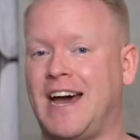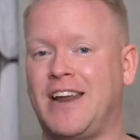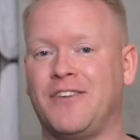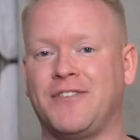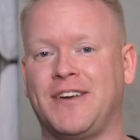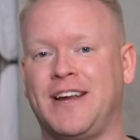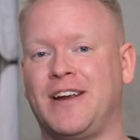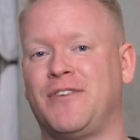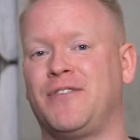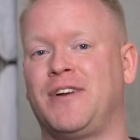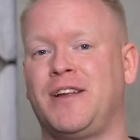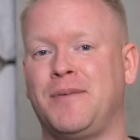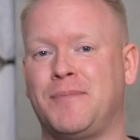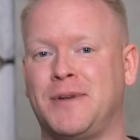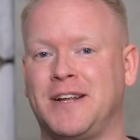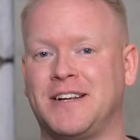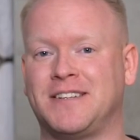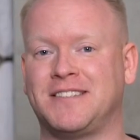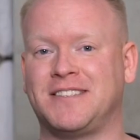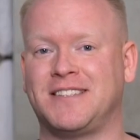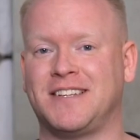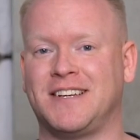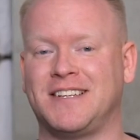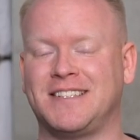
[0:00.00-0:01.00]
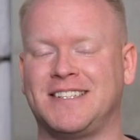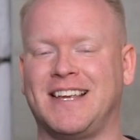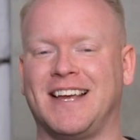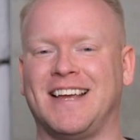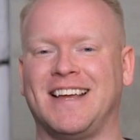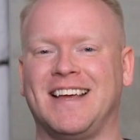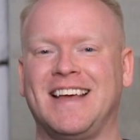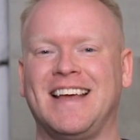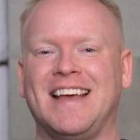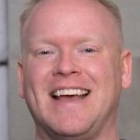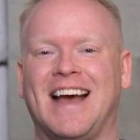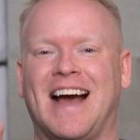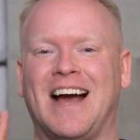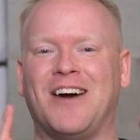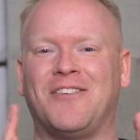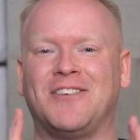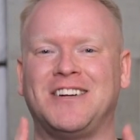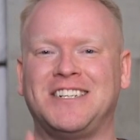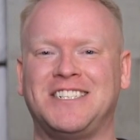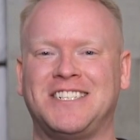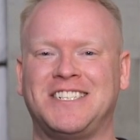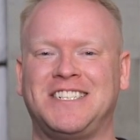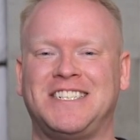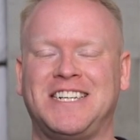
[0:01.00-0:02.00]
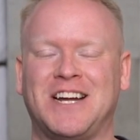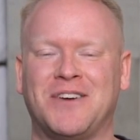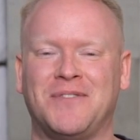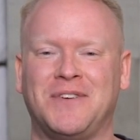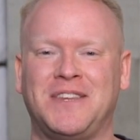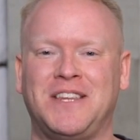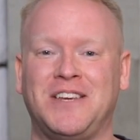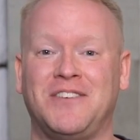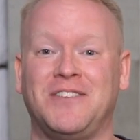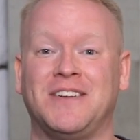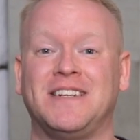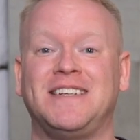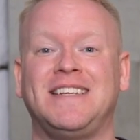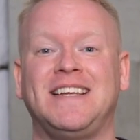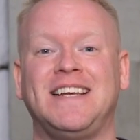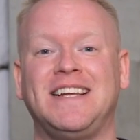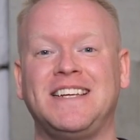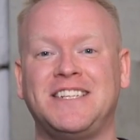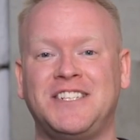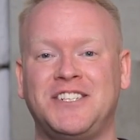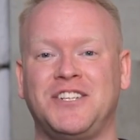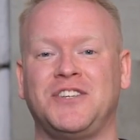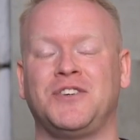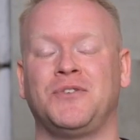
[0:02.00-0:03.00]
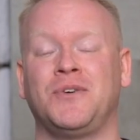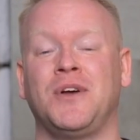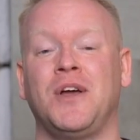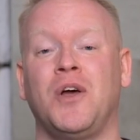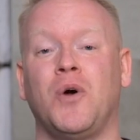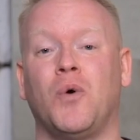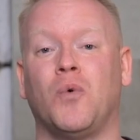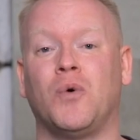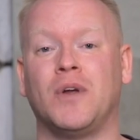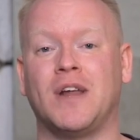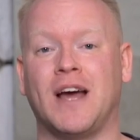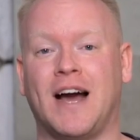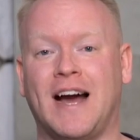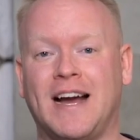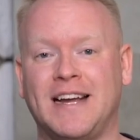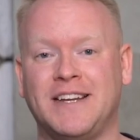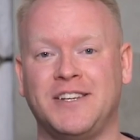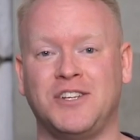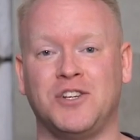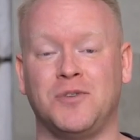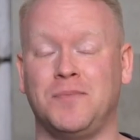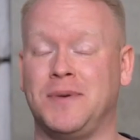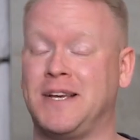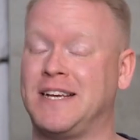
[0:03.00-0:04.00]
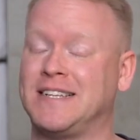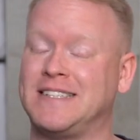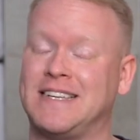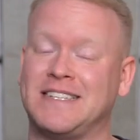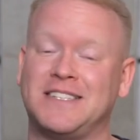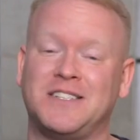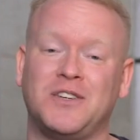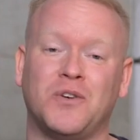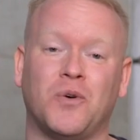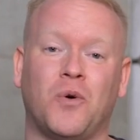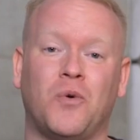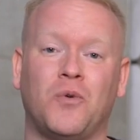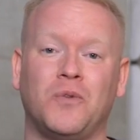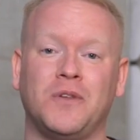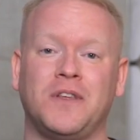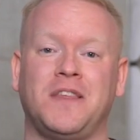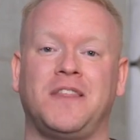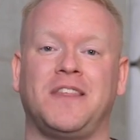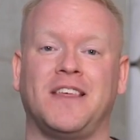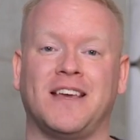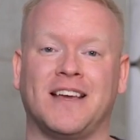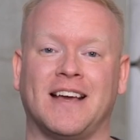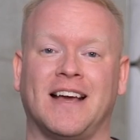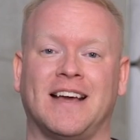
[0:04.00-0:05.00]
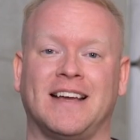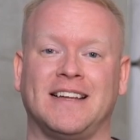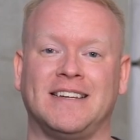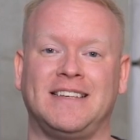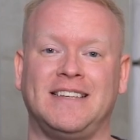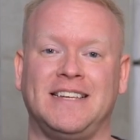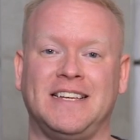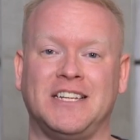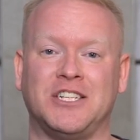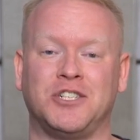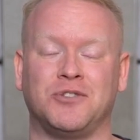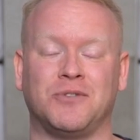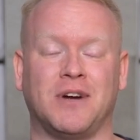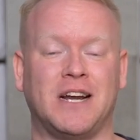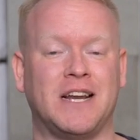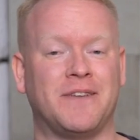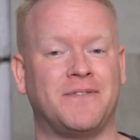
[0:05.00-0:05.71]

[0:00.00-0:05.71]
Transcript: don't care what anybody else does. I want to just share with you and teach you what I do, because that's the only thing I can teach, right?